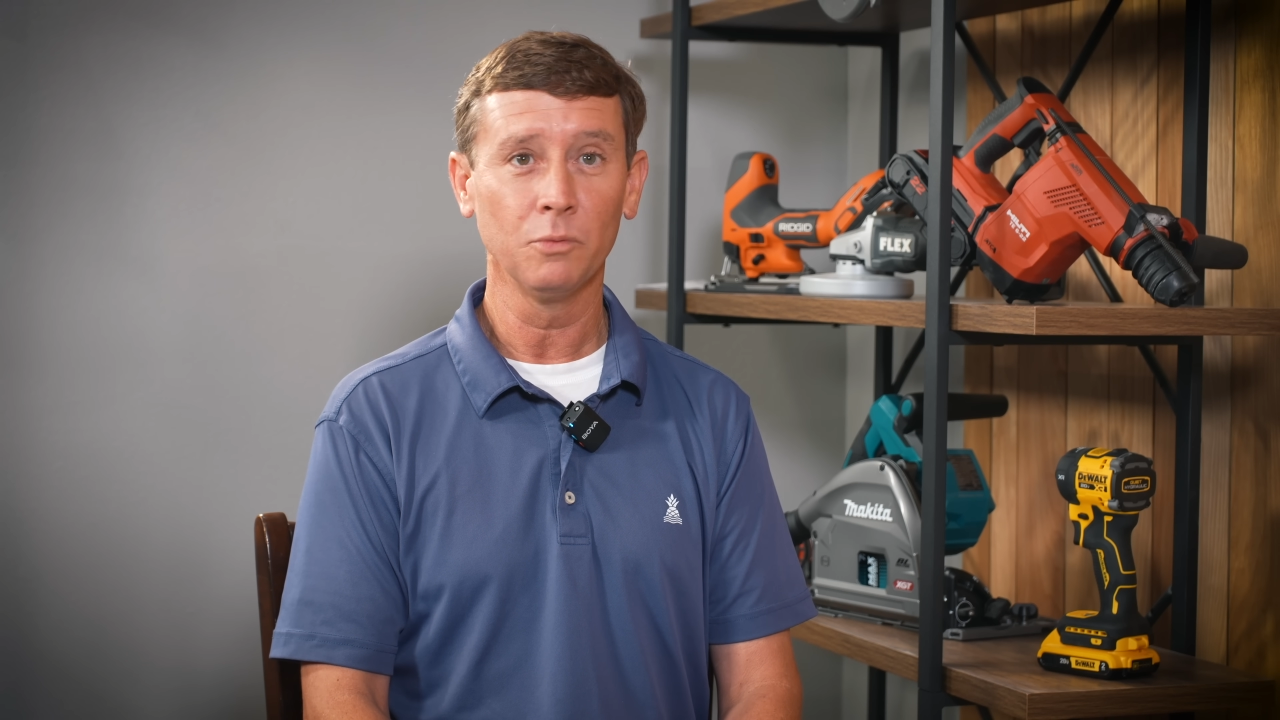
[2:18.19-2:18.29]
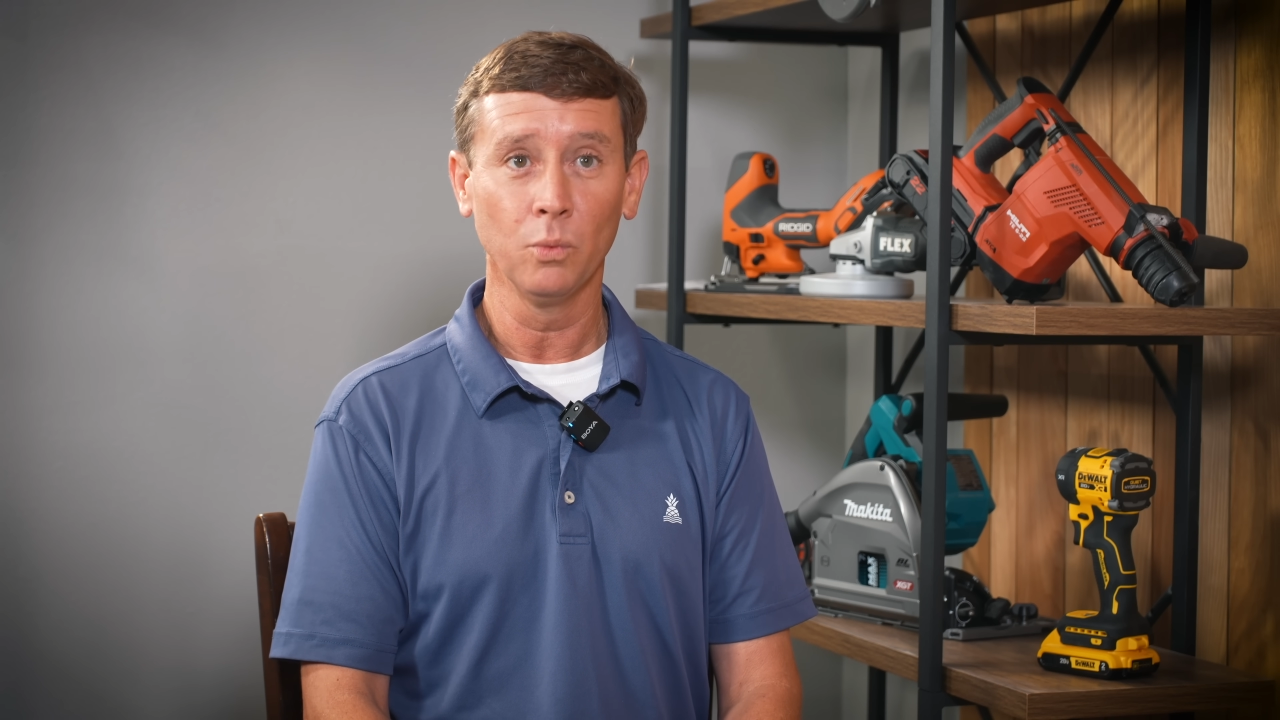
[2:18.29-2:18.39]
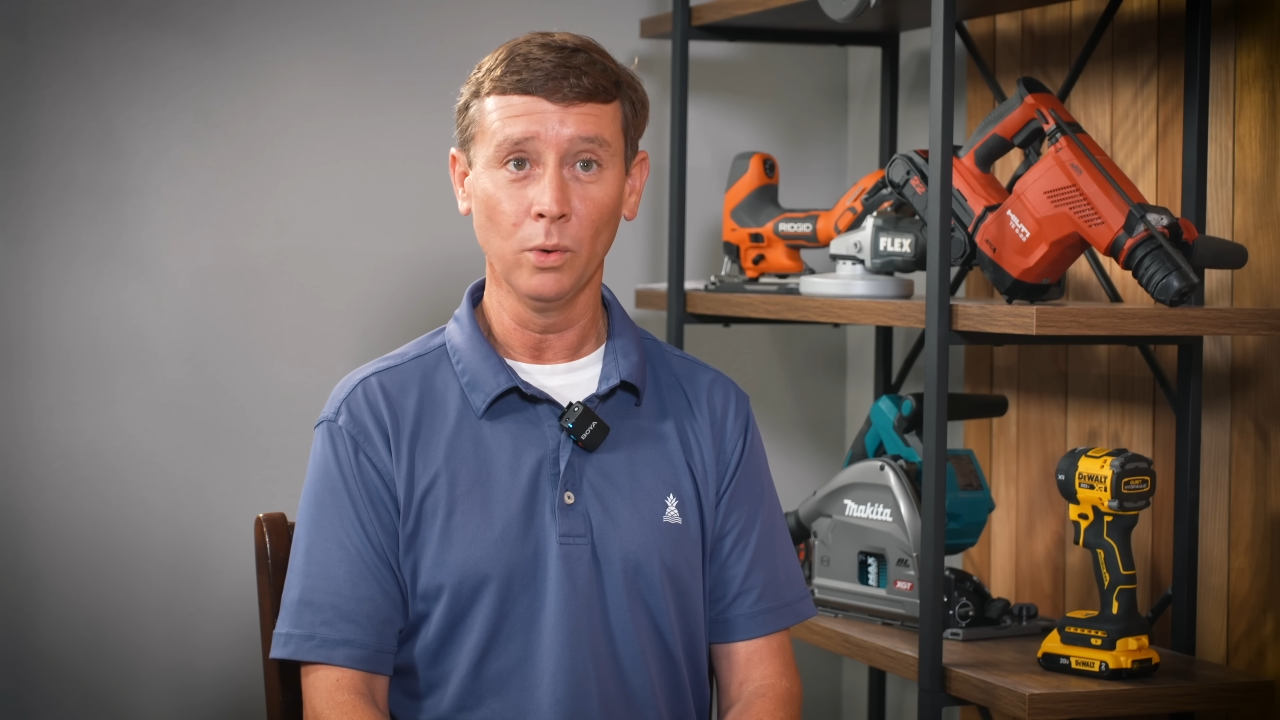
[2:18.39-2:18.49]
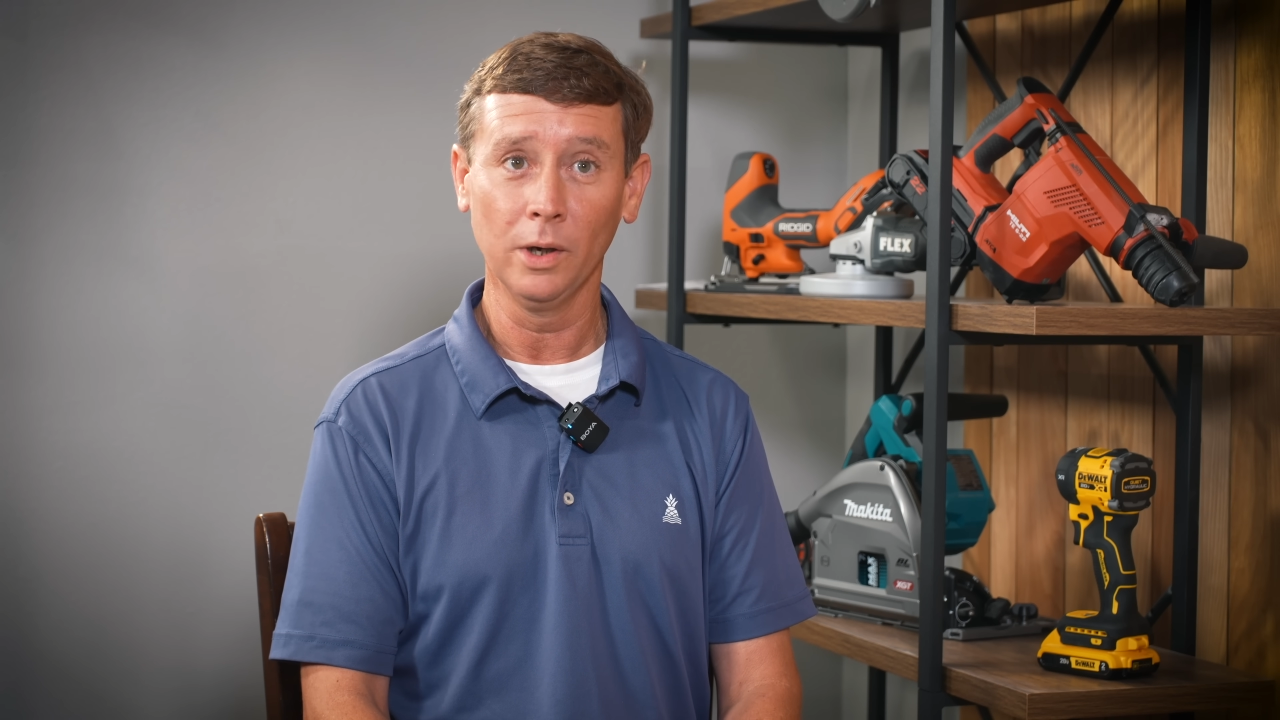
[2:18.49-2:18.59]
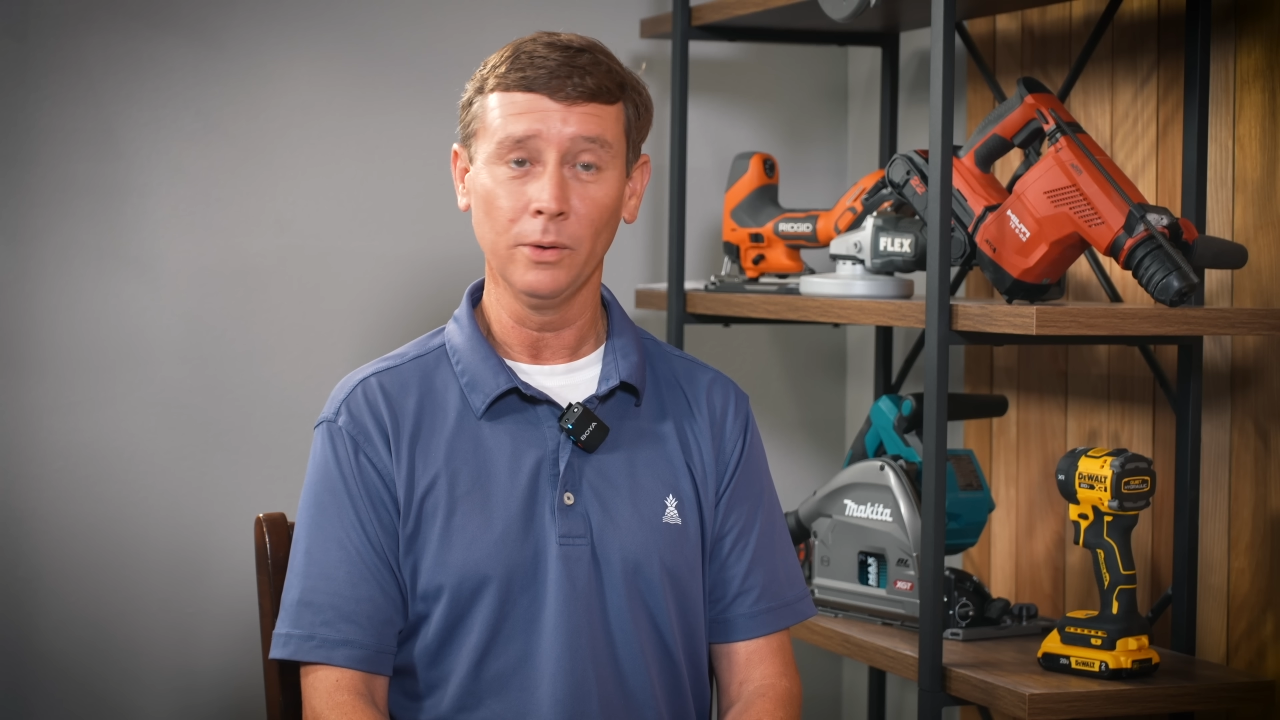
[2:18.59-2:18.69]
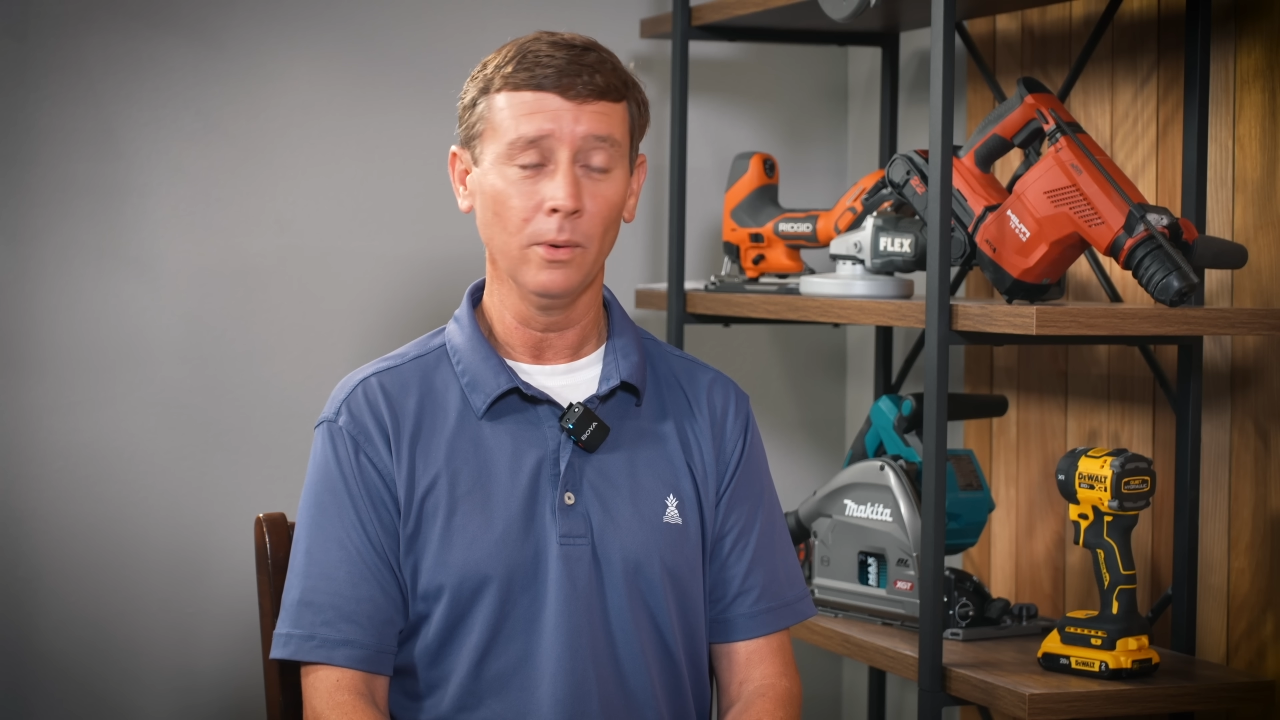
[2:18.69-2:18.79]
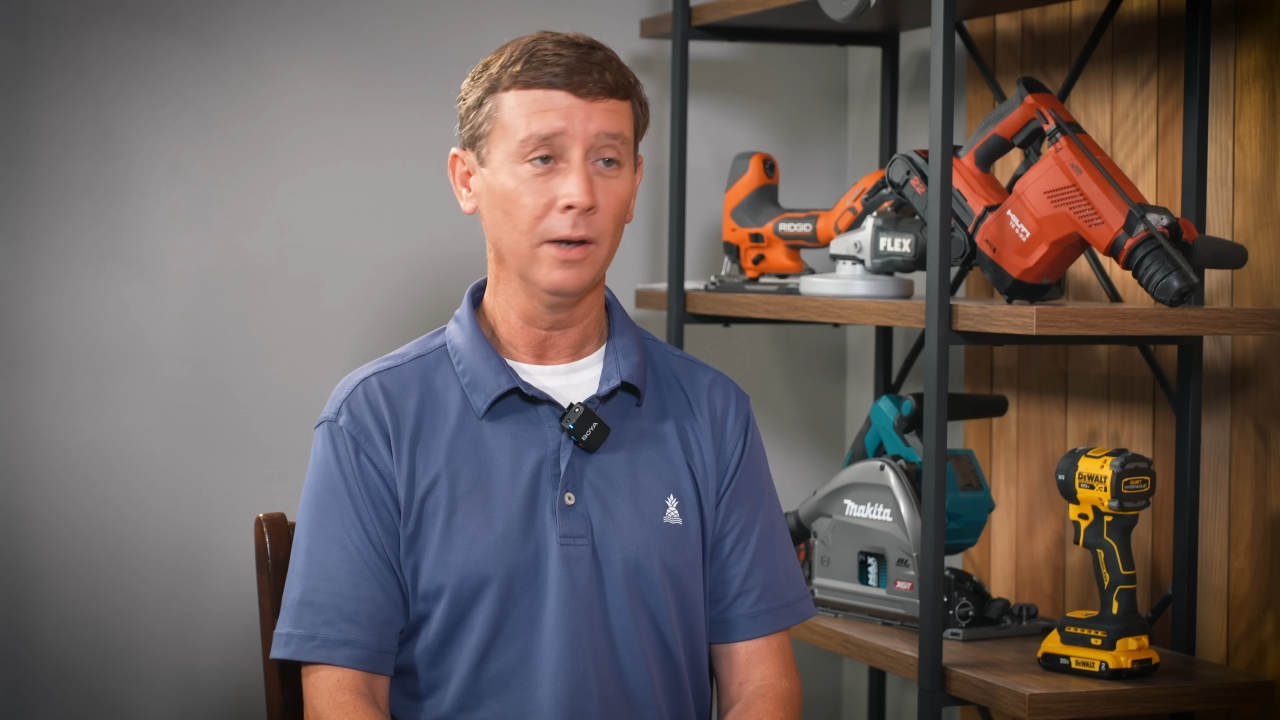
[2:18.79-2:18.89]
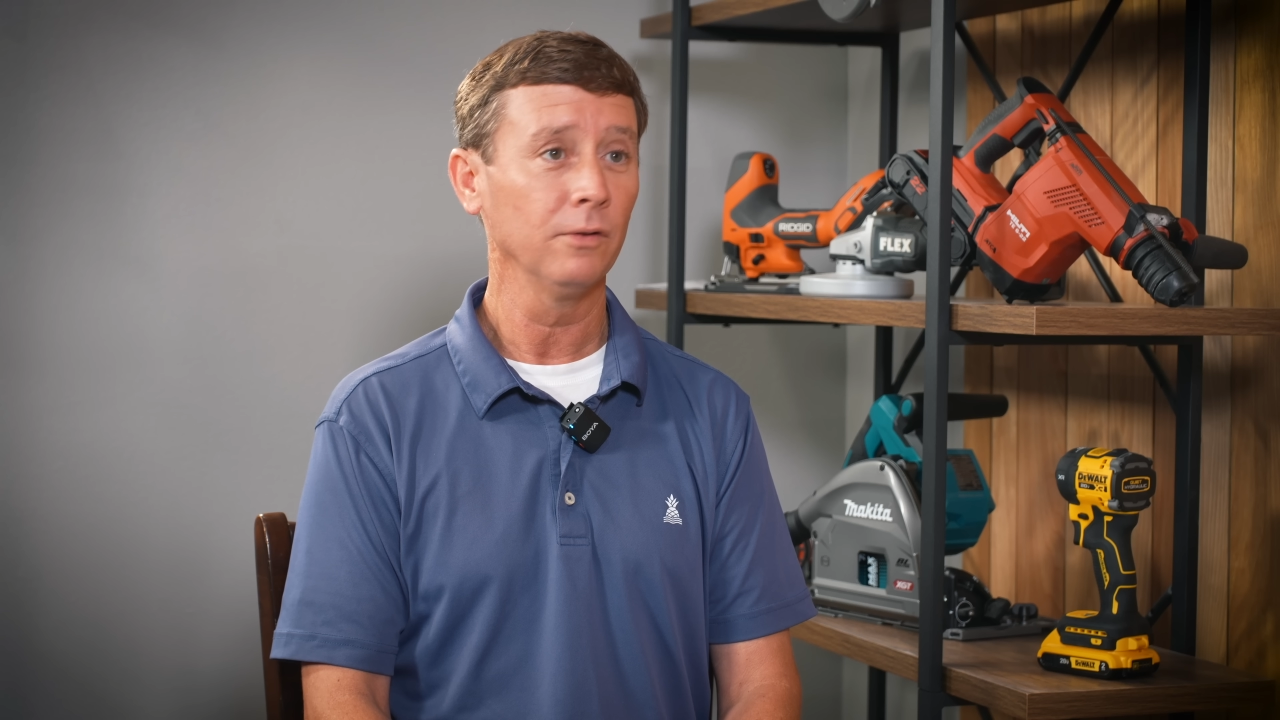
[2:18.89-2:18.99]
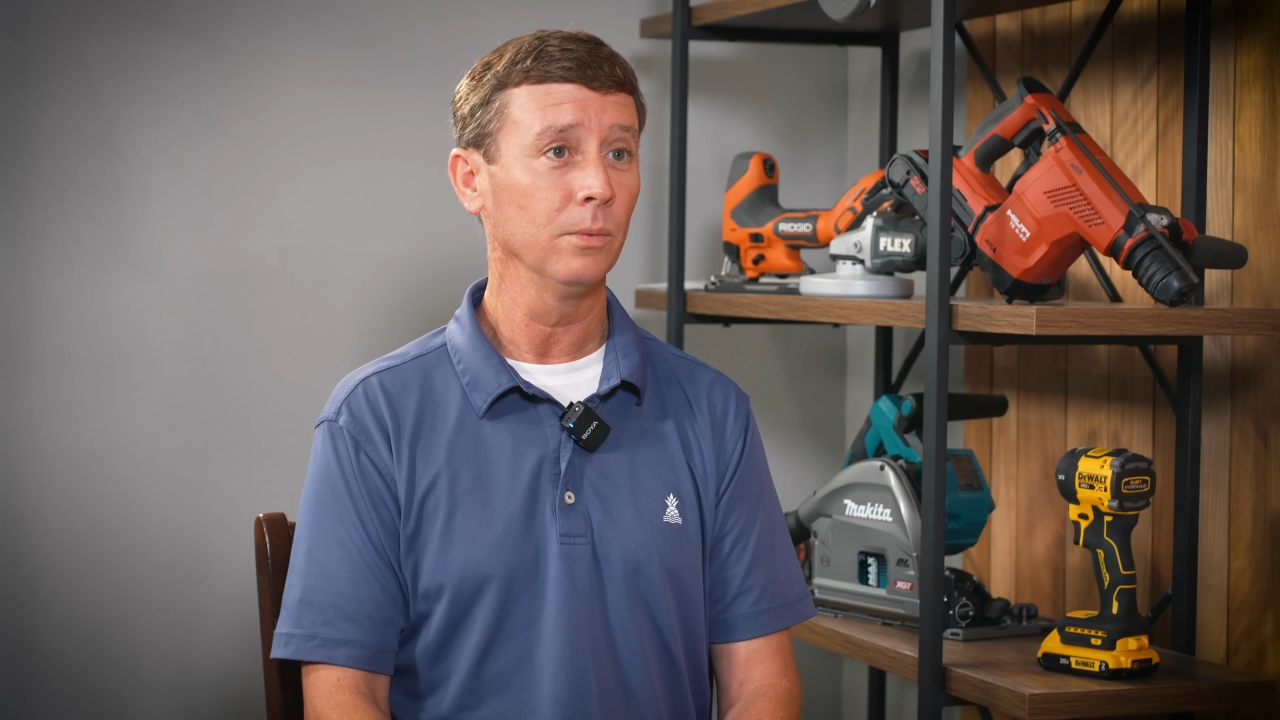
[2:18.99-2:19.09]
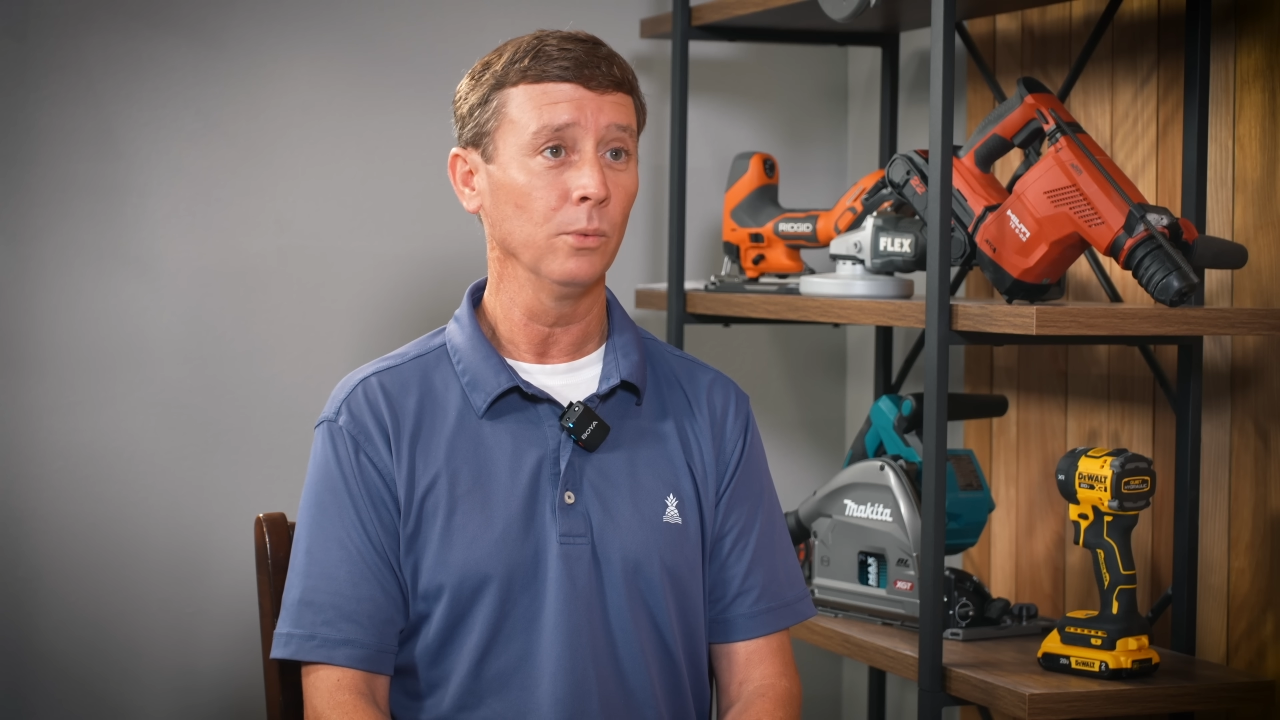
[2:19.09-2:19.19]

really run at some